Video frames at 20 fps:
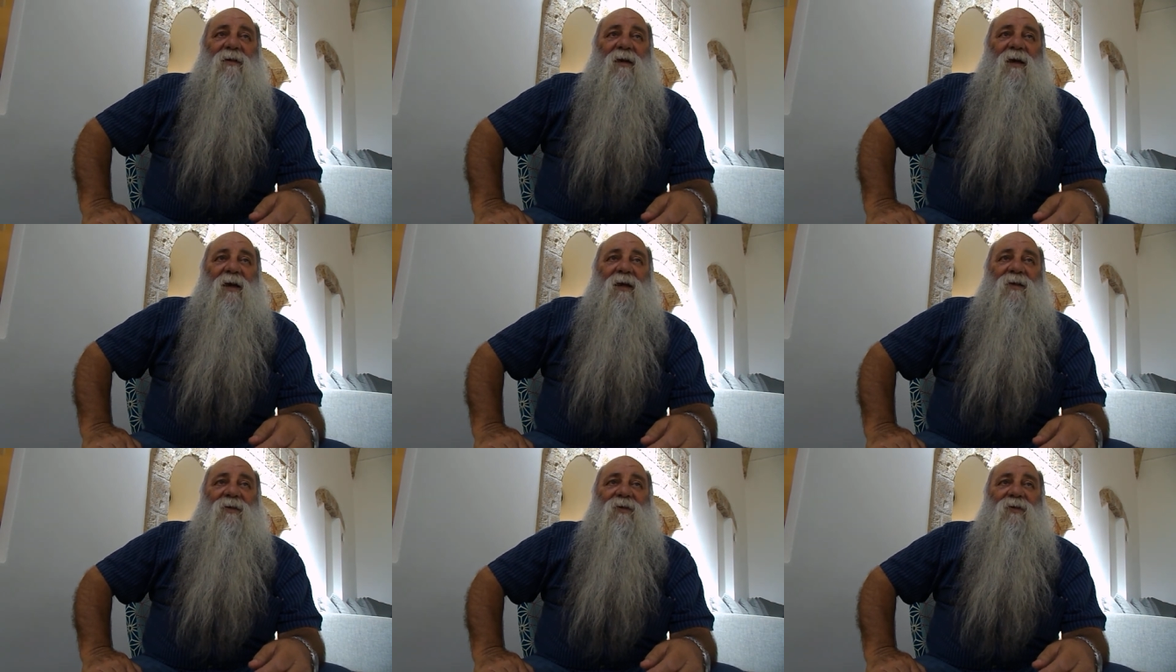
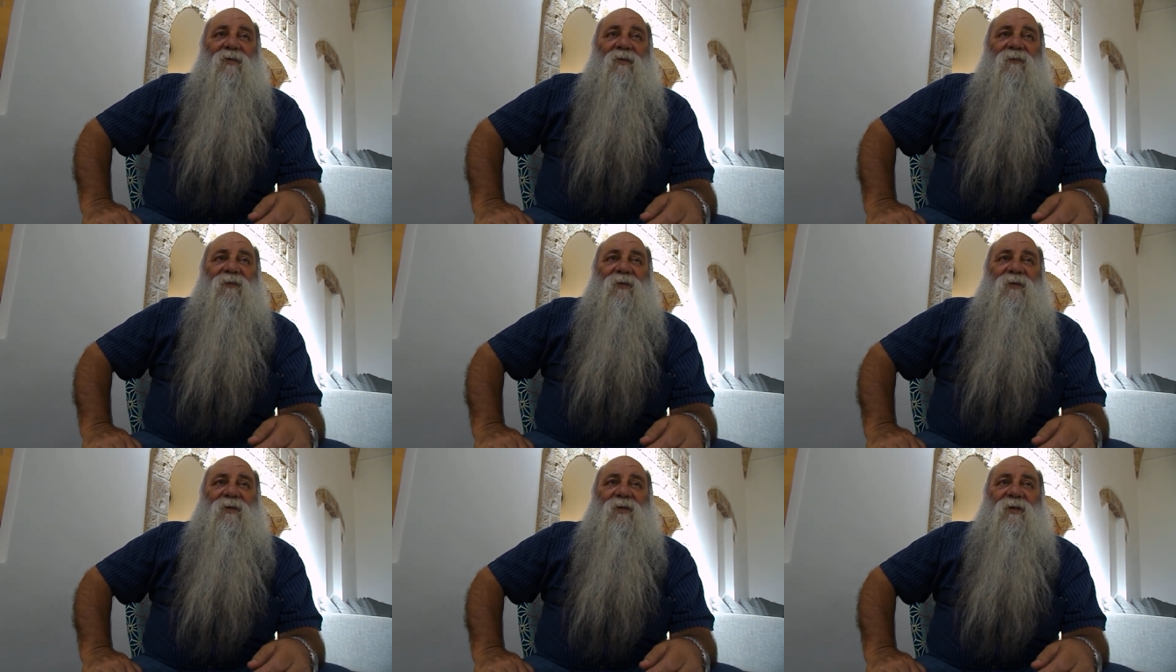I had an
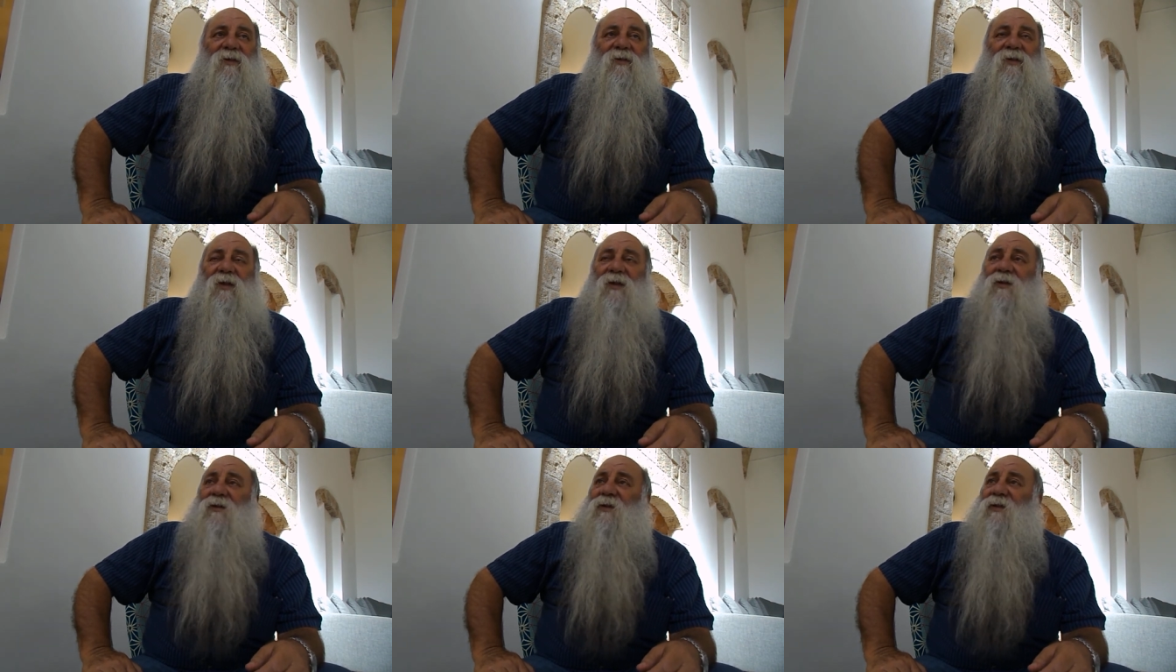officer
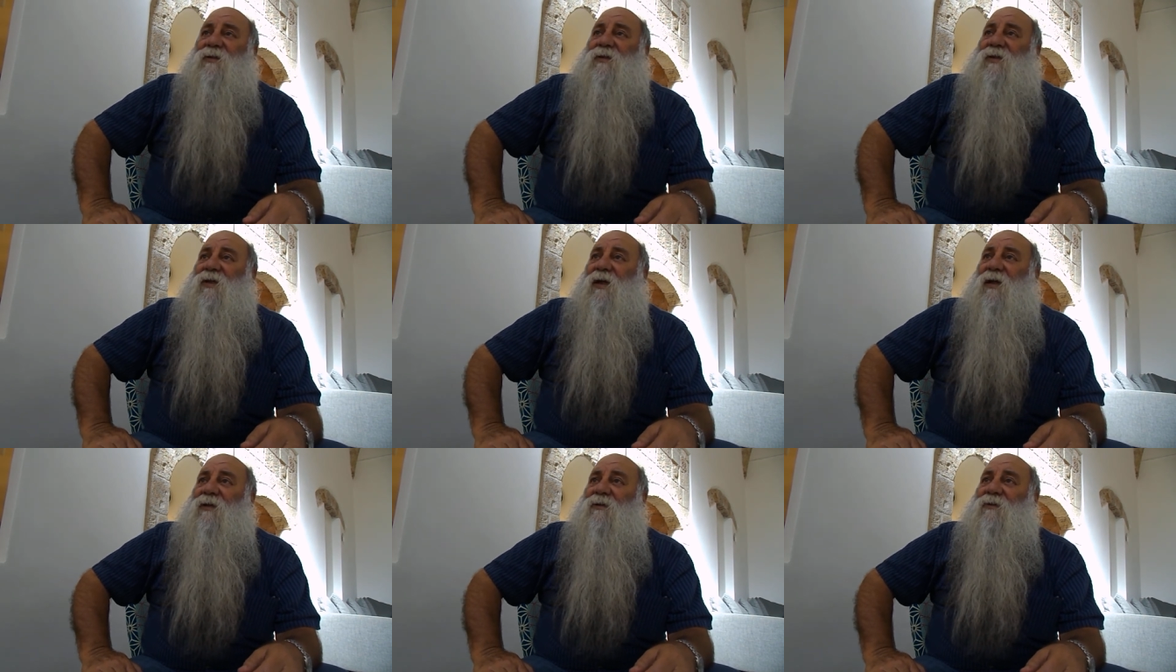that
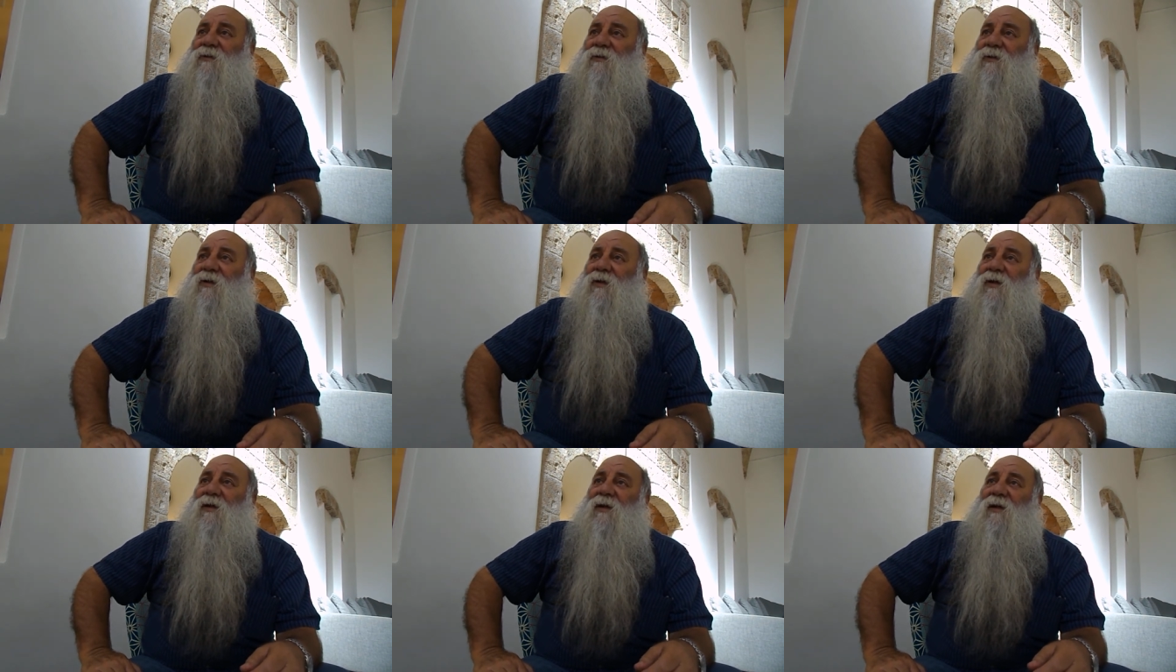said
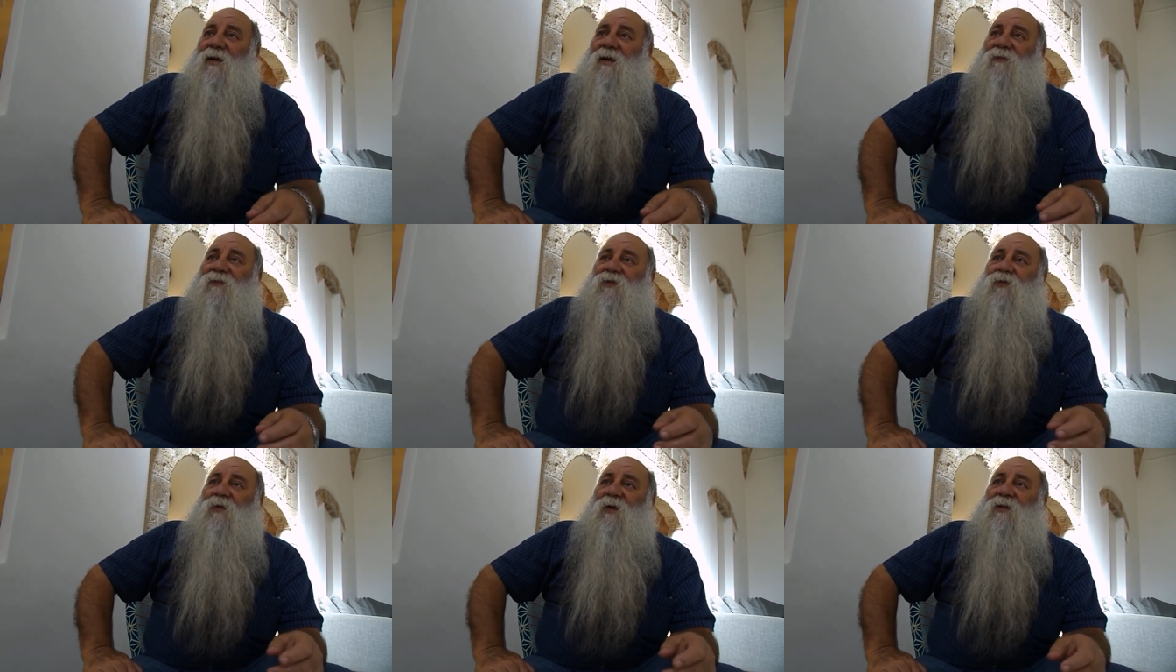
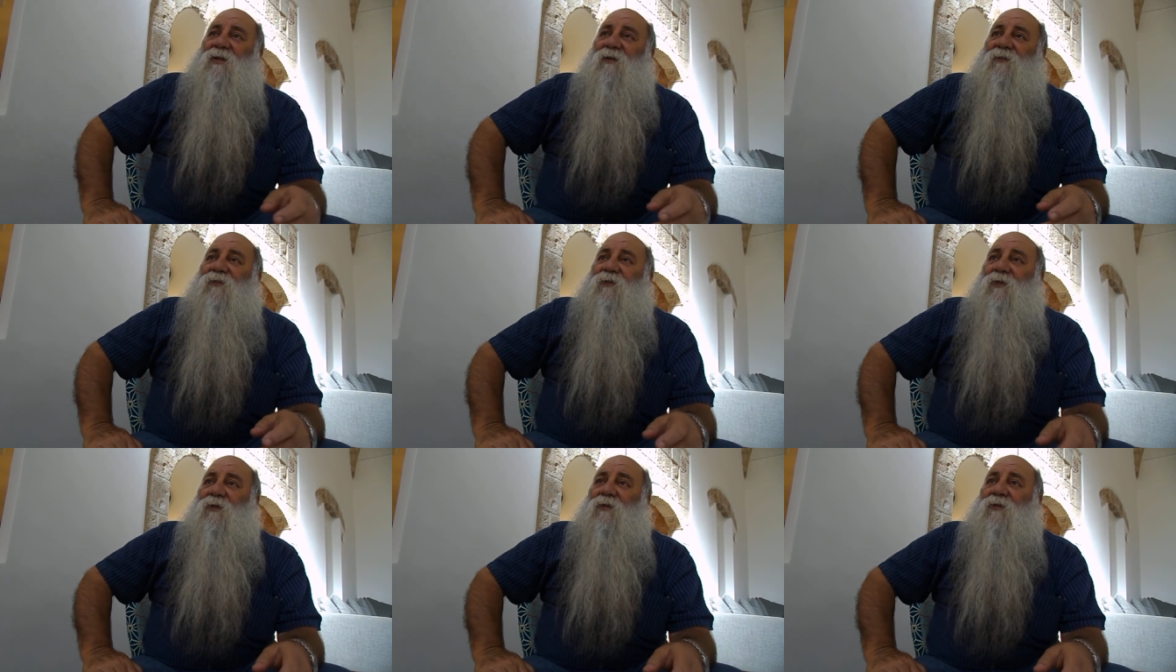if
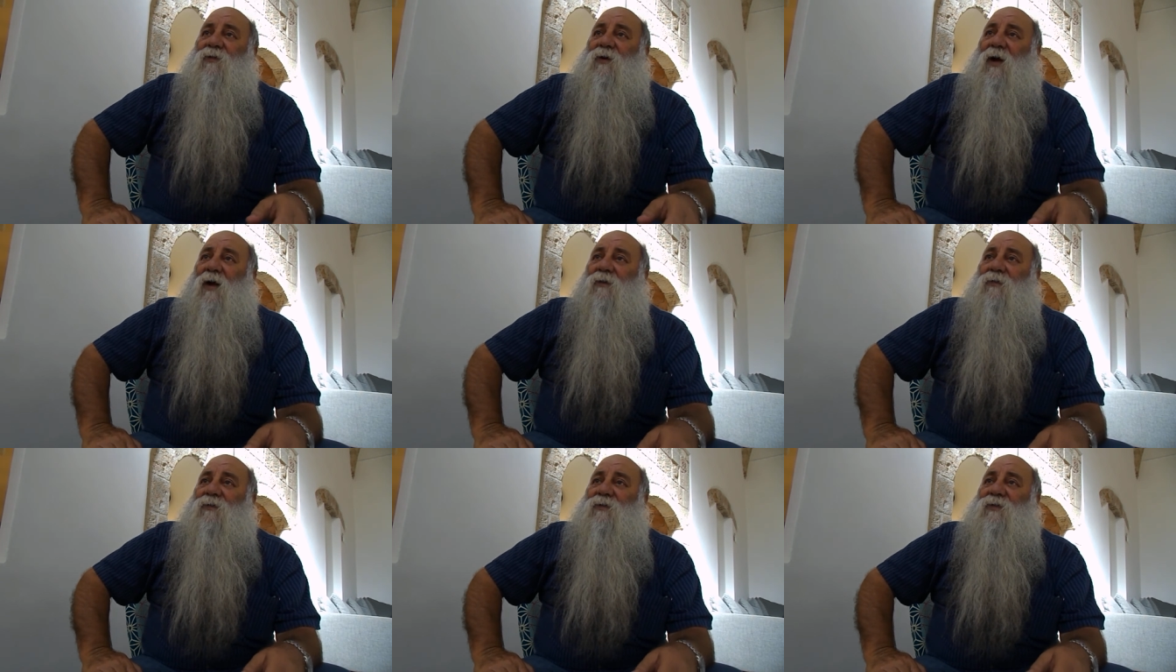24
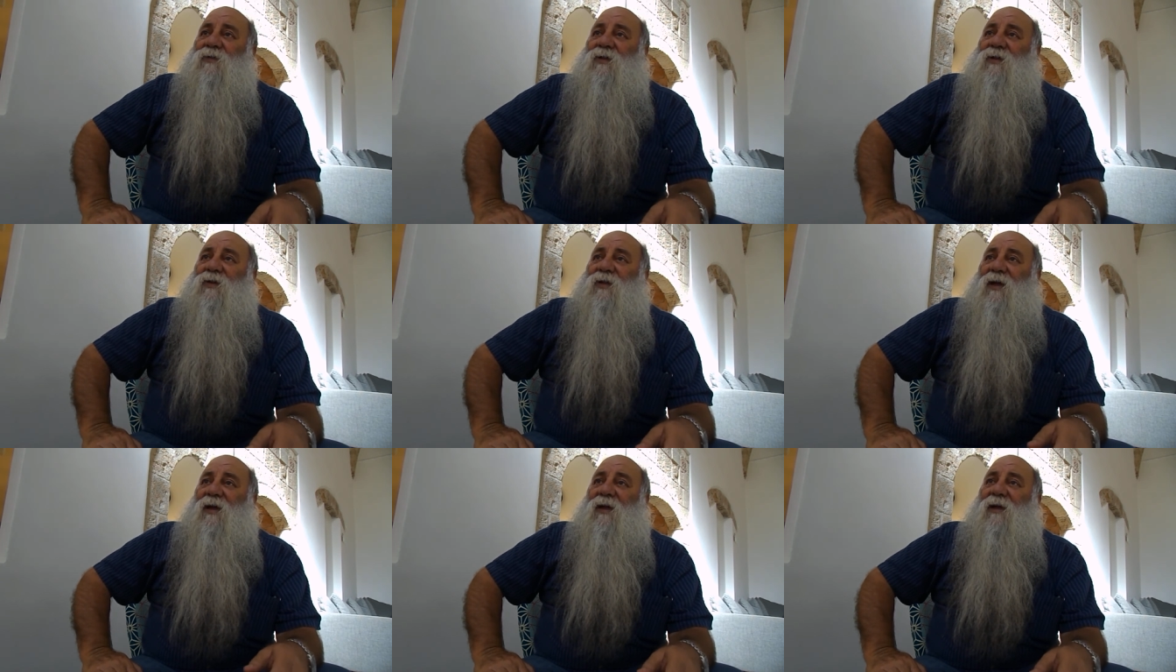hours a
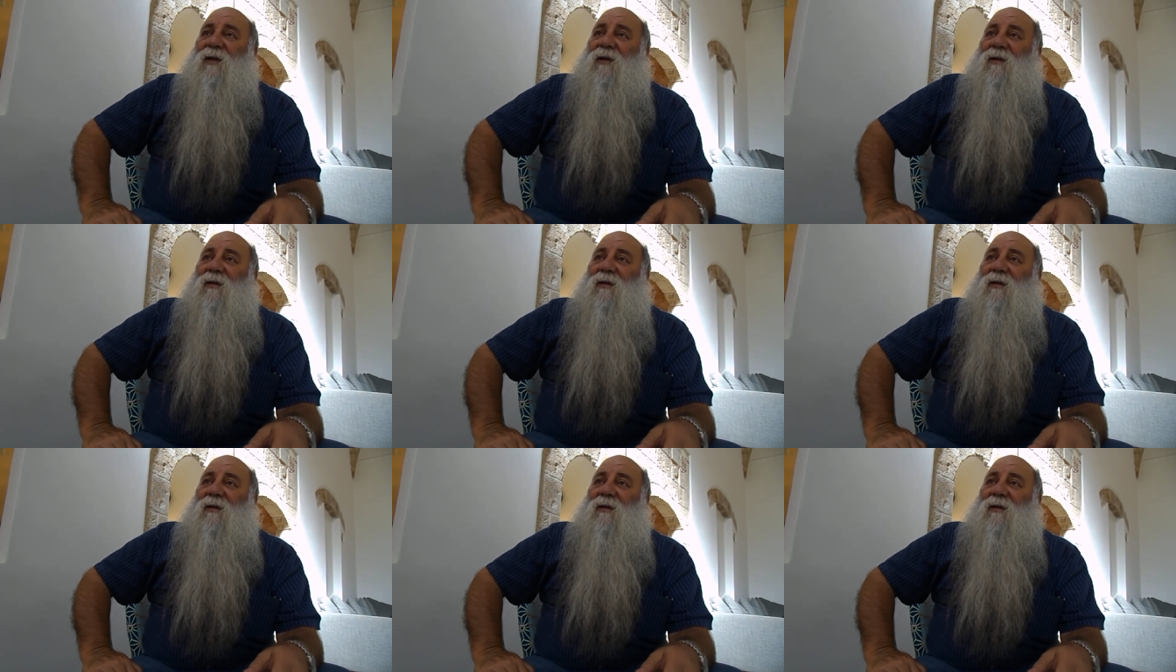day